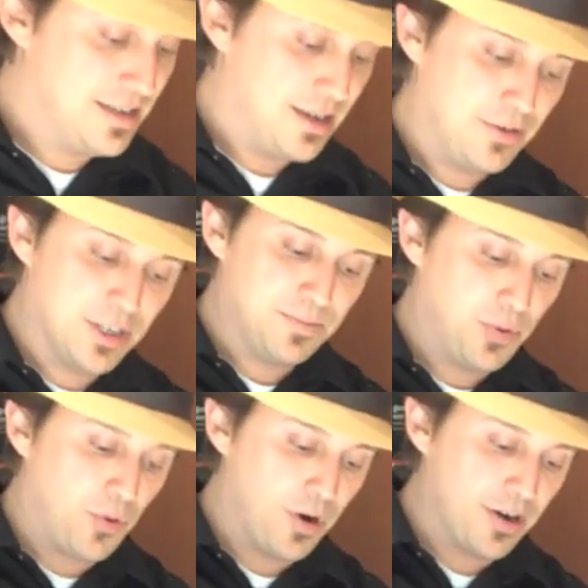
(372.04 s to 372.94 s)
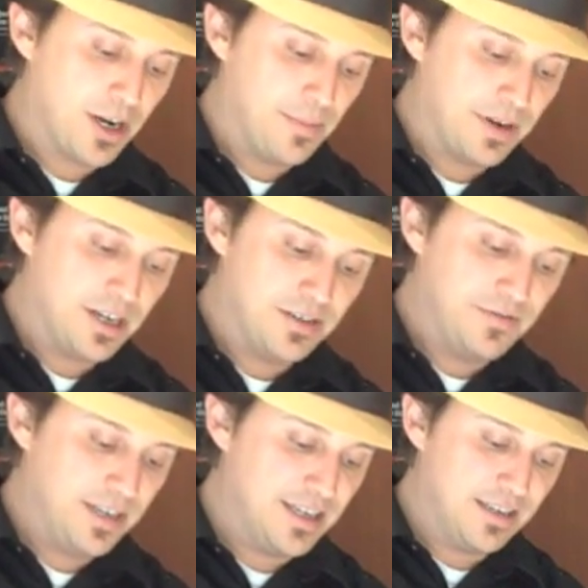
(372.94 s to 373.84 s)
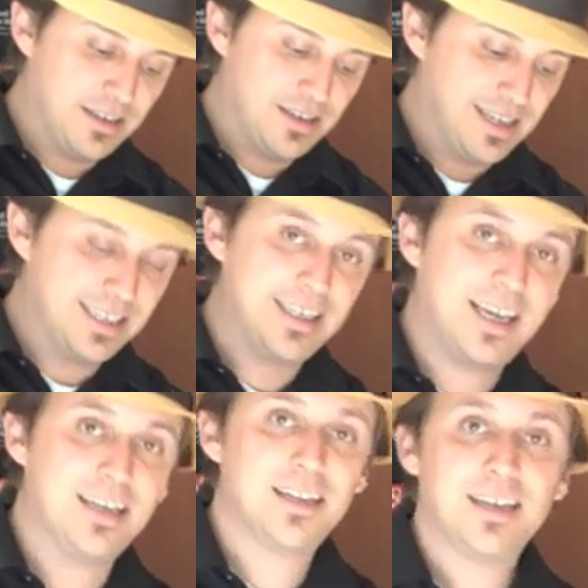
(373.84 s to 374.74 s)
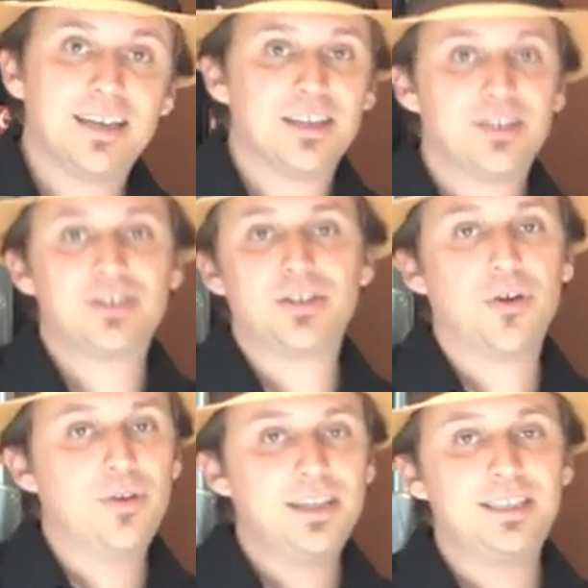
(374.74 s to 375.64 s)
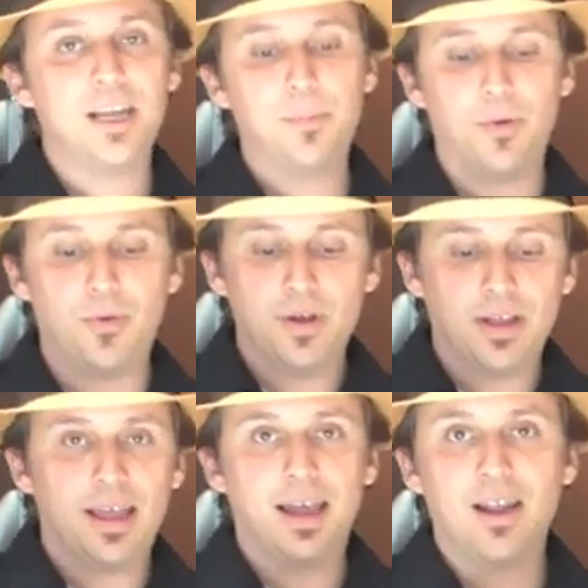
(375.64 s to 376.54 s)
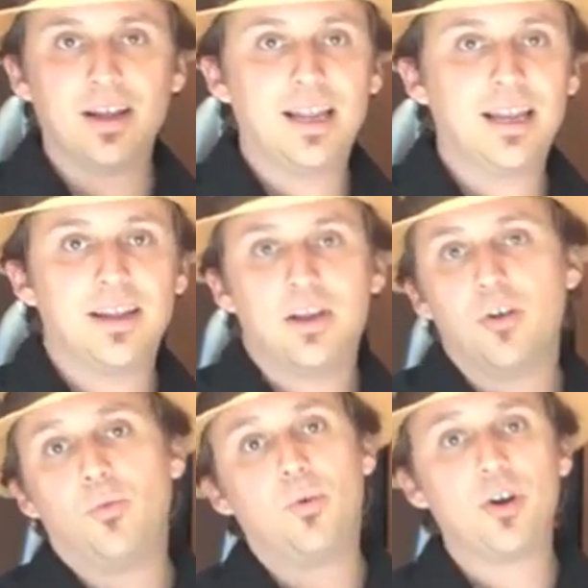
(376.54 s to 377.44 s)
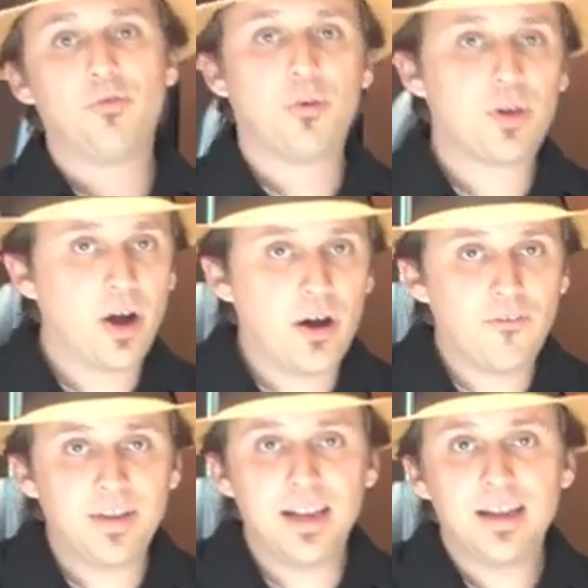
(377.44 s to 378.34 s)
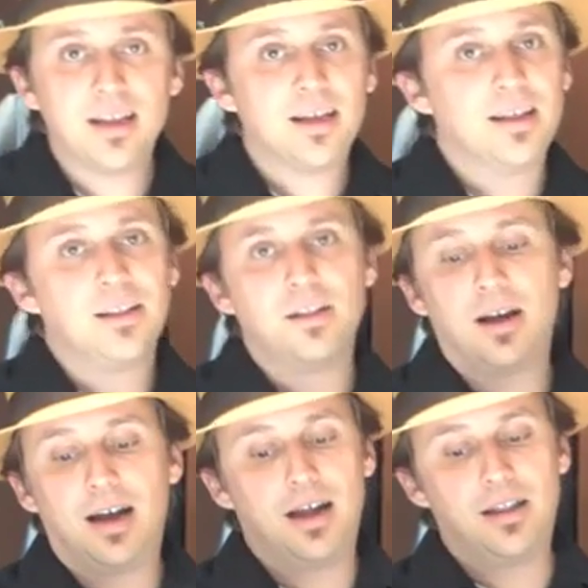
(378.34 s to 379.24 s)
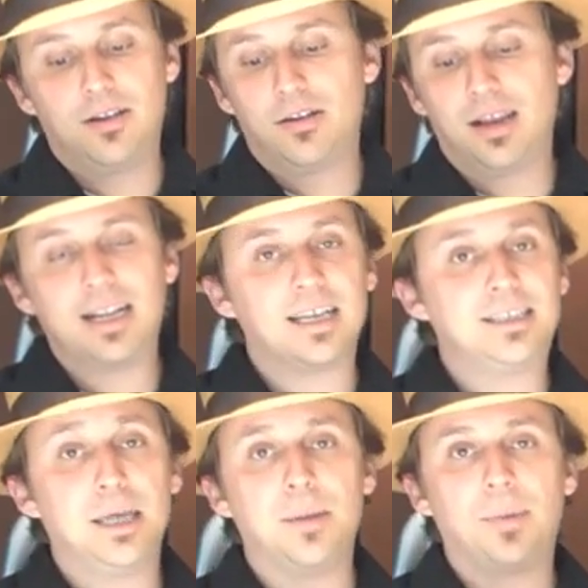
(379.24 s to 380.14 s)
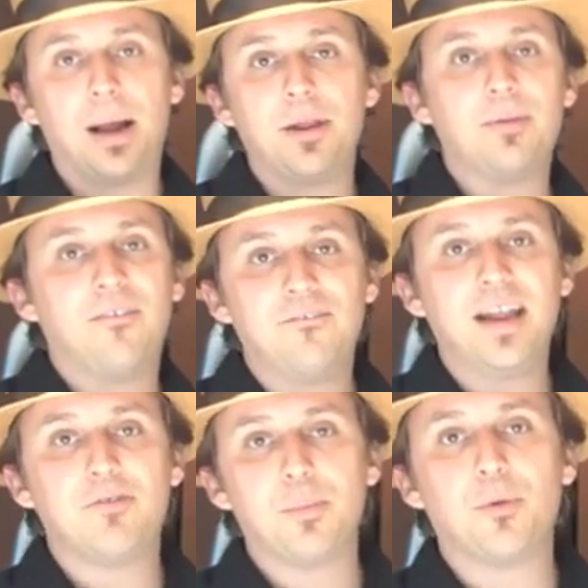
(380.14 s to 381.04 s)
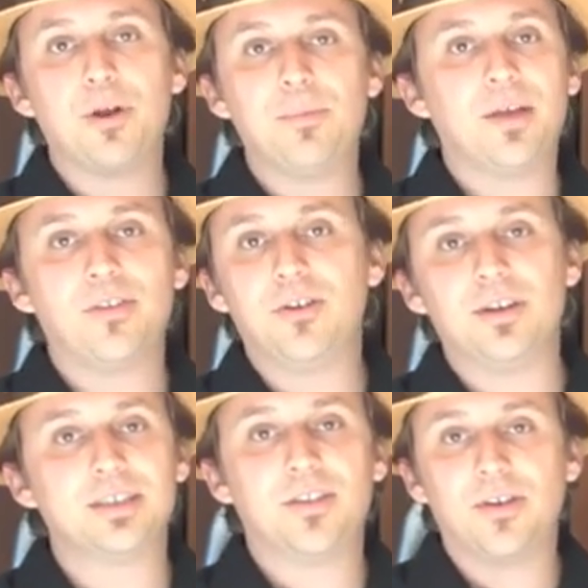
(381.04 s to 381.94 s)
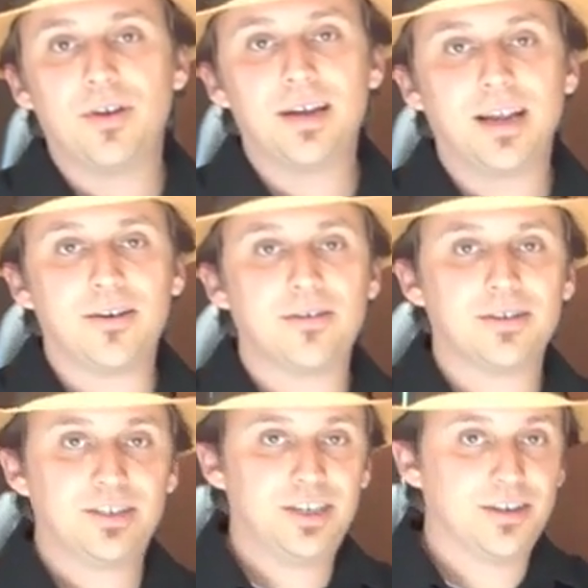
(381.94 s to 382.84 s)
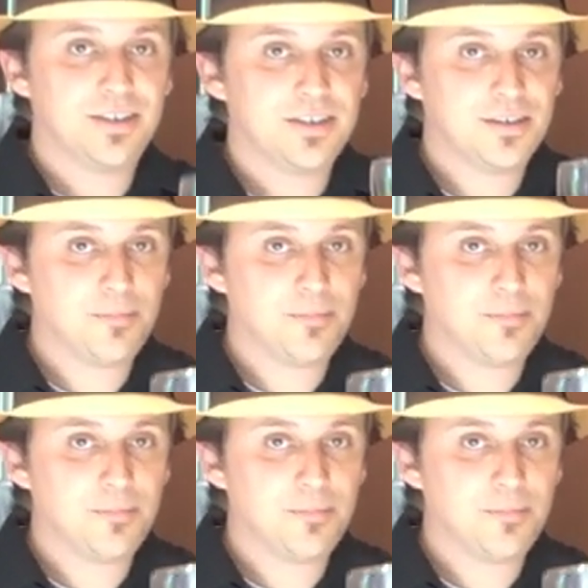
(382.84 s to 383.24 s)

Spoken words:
Now we just pour our cup of coffee, and that's it. It's totally simple, elegant, wonderful coffee. Like I said, probably my favorite brewing method there is out there right now. Cheers.